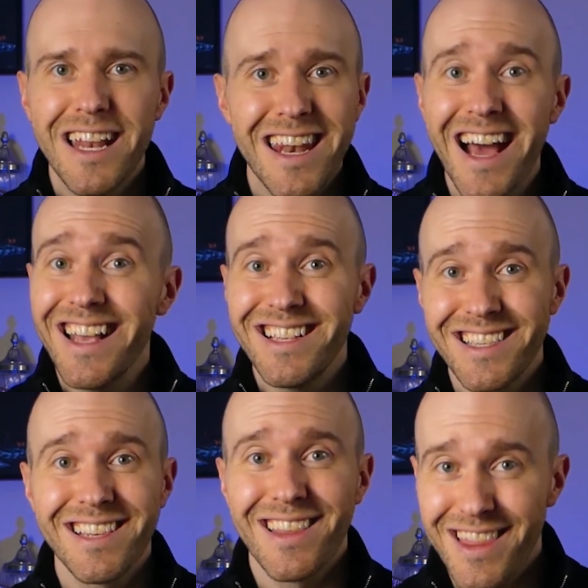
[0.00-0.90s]

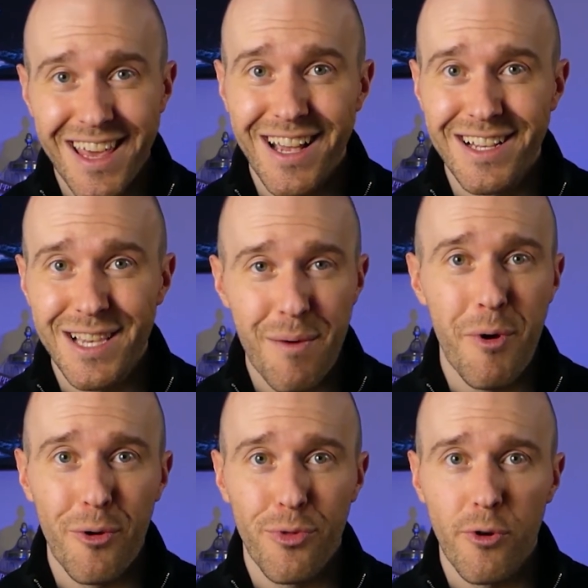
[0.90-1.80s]
nice things
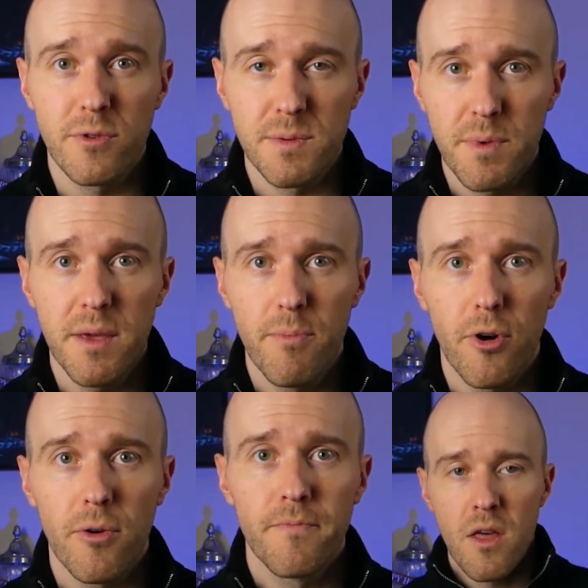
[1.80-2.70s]
about those
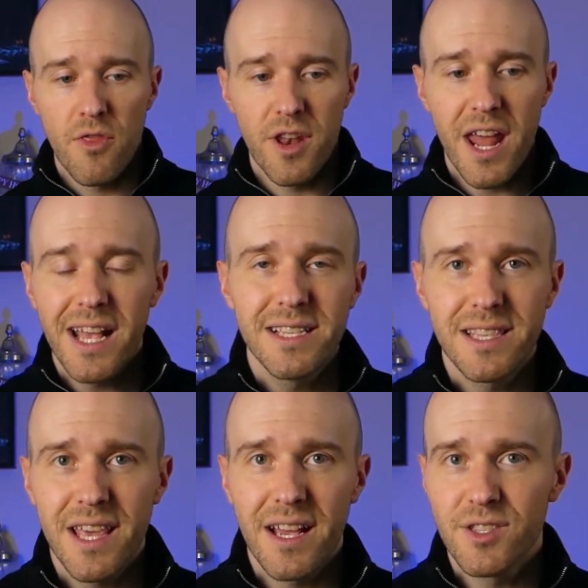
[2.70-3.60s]
people the nice
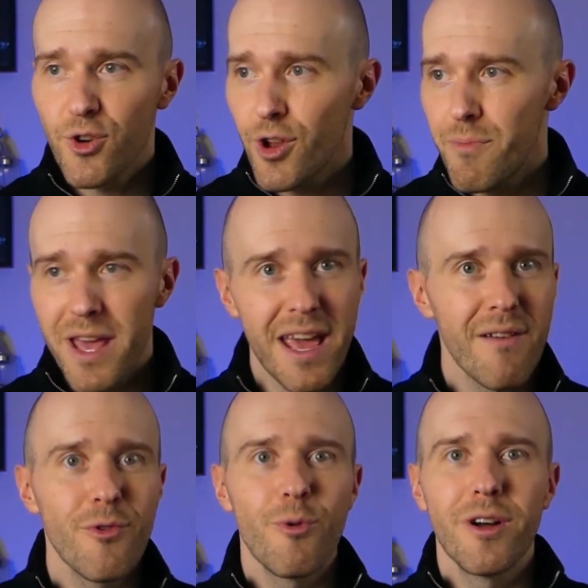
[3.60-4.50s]
things are going to make
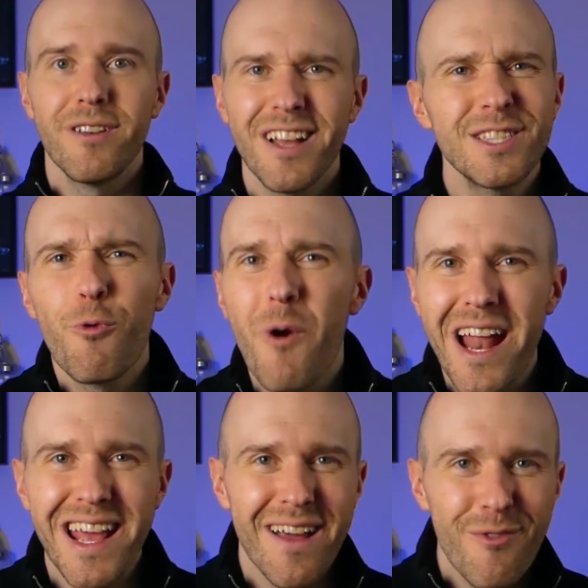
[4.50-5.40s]
everyone, it's a
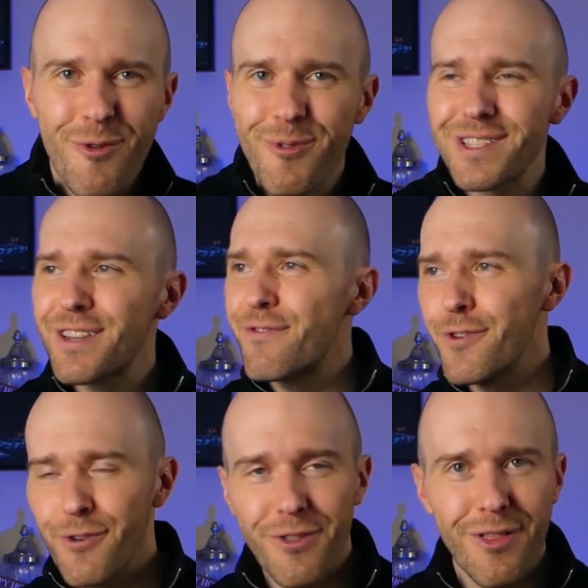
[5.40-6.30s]
wedding. Everyone wants to
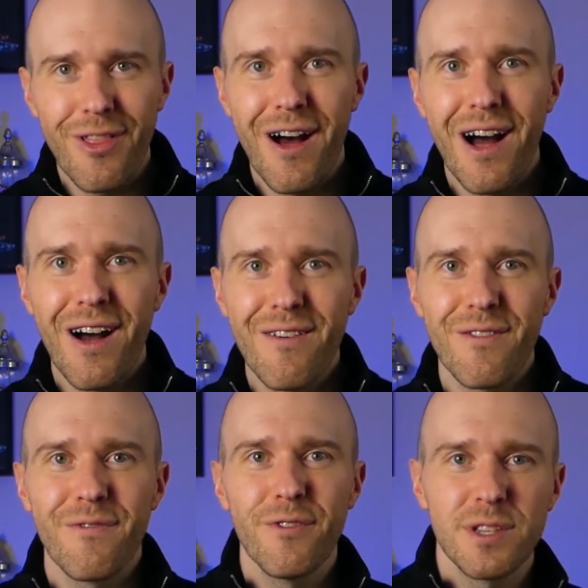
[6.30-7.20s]
feel the love
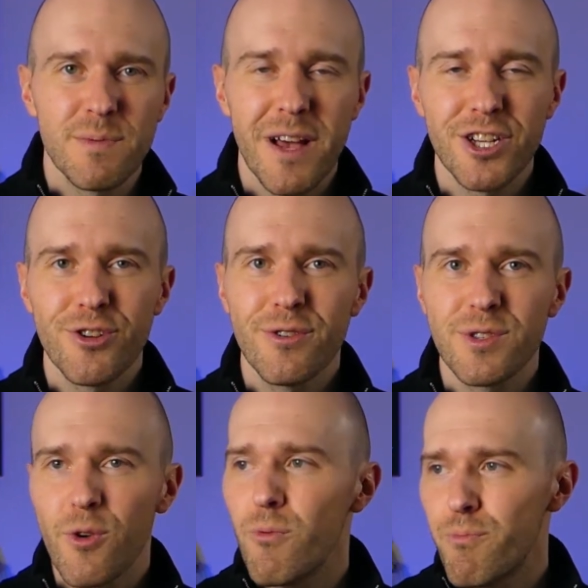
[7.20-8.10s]
and feel special.
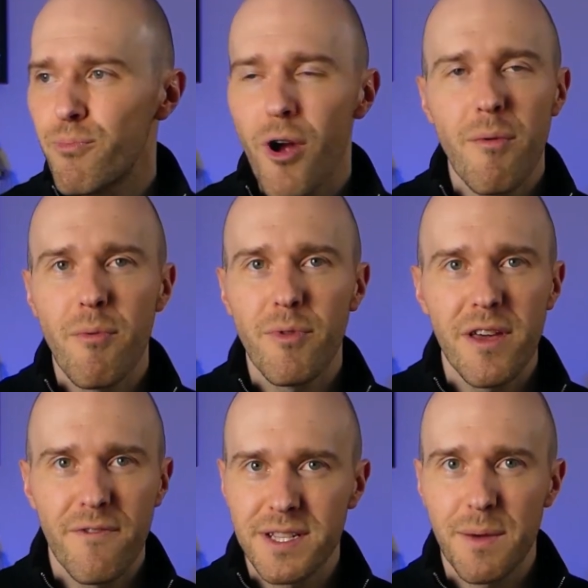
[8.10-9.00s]
So
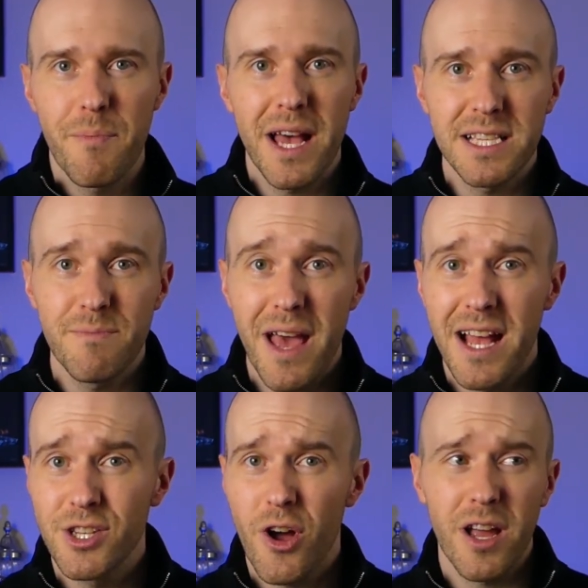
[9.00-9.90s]
probably if it's a best
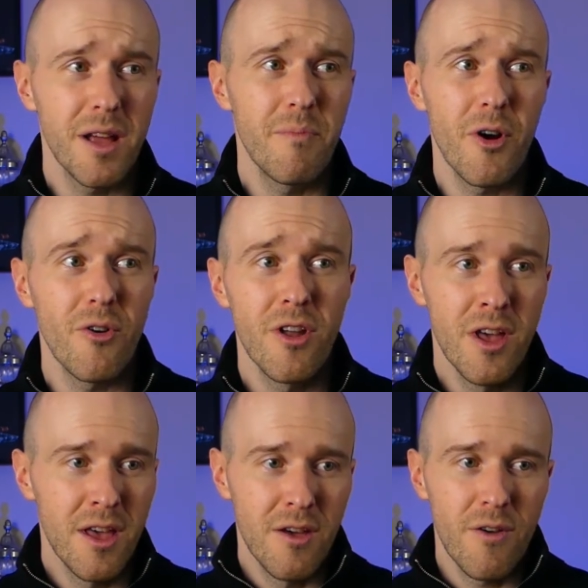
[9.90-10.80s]
man talking about
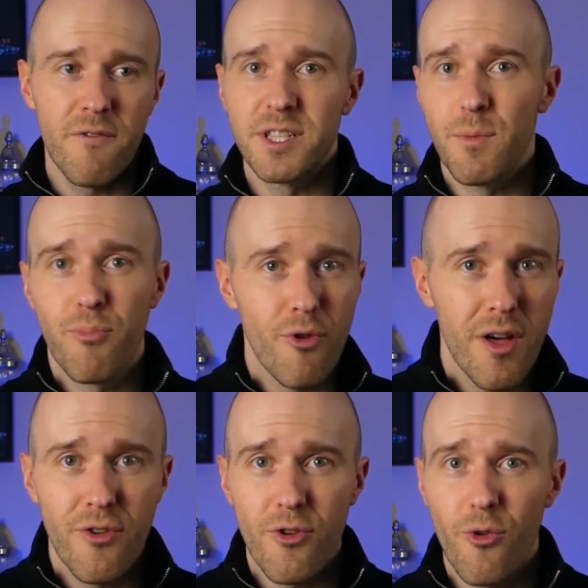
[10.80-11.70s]
if it's a
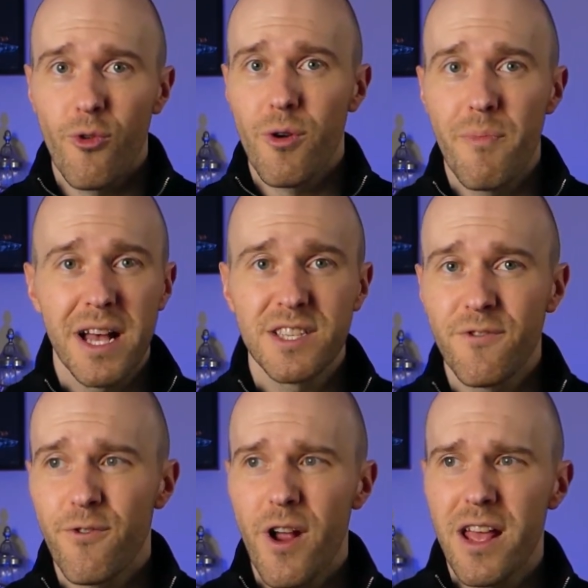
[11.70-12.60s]
brother or a best
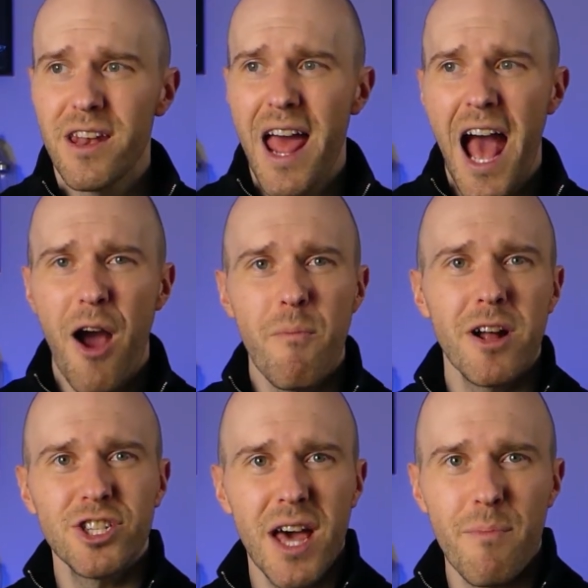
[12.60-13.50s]
friend, how
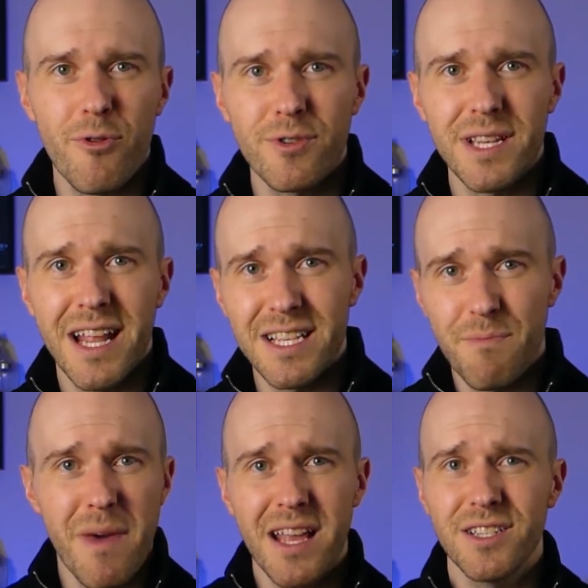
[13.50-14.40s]
much that person
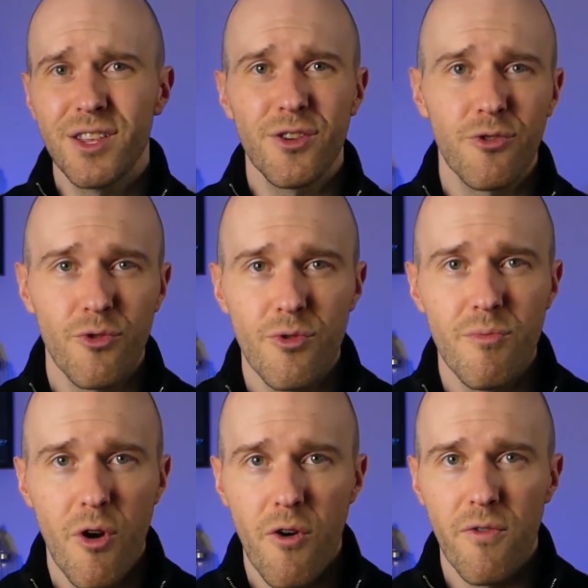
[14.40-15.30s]
has meant to the
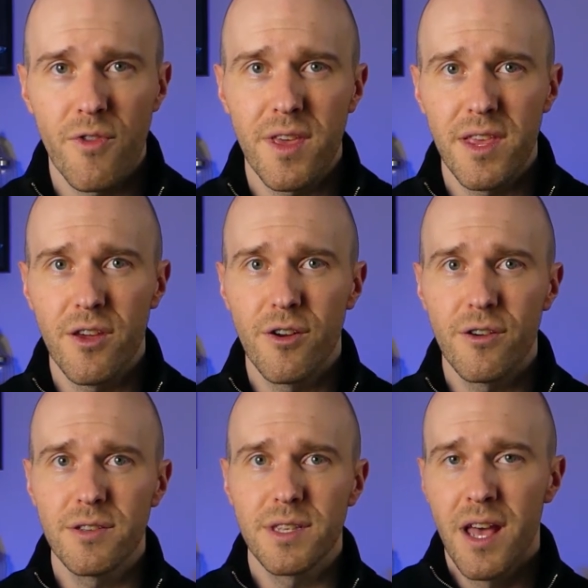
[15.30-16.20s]
groom over the
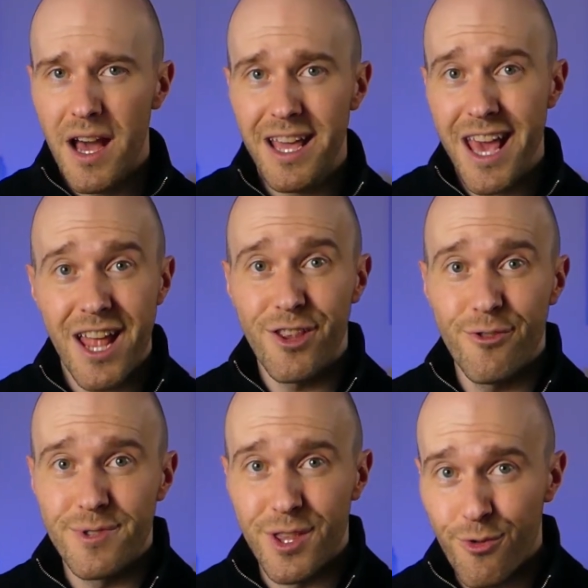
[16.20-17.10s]
years. Again,
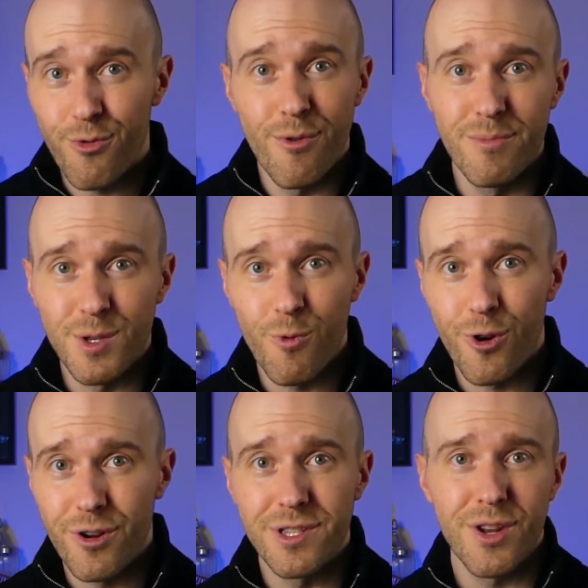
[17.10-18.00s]
use the groom's
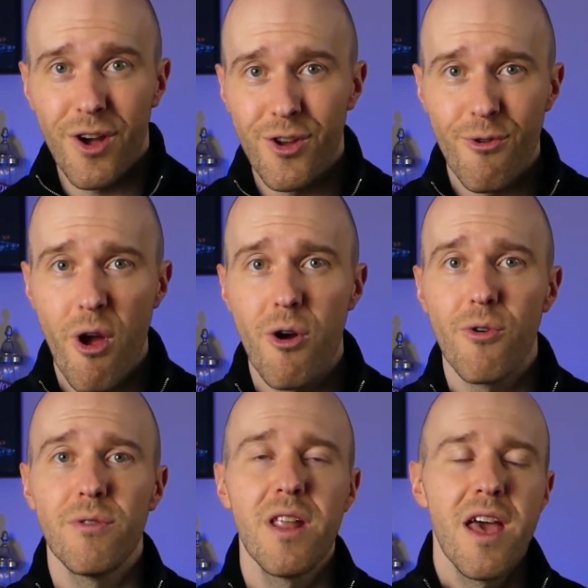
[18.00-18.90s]
words, not your
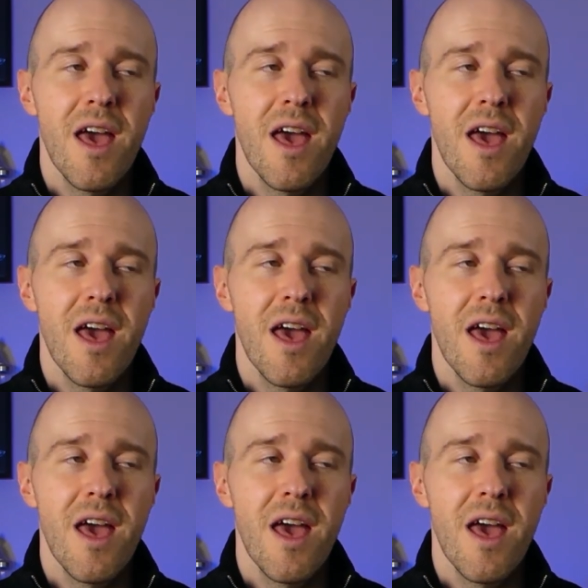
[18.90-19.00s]
own.